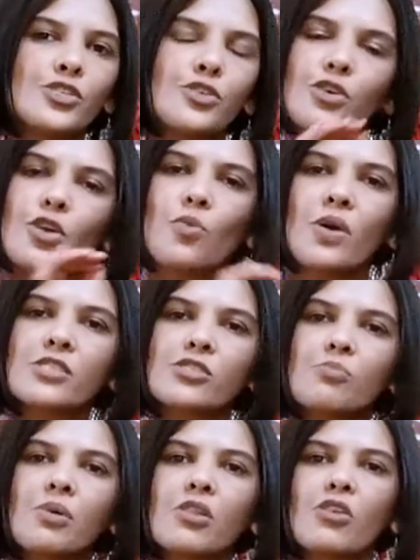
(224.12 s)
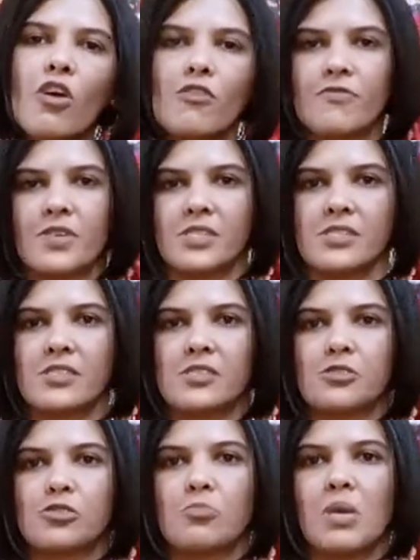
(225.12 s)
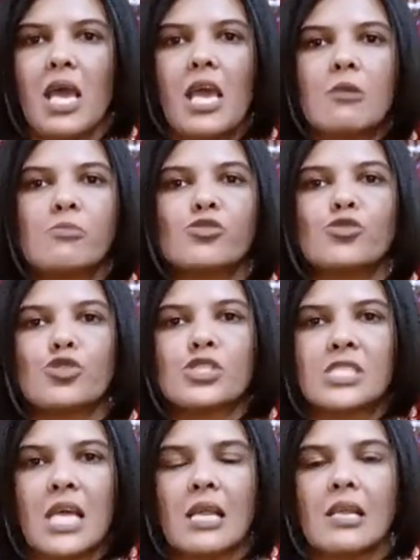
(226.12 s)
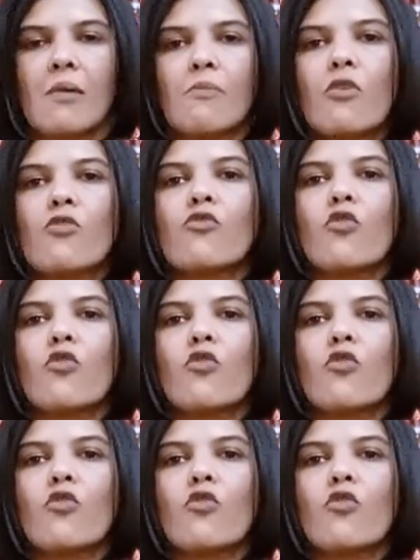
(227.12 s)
Do you want to build confidence to be able to stand up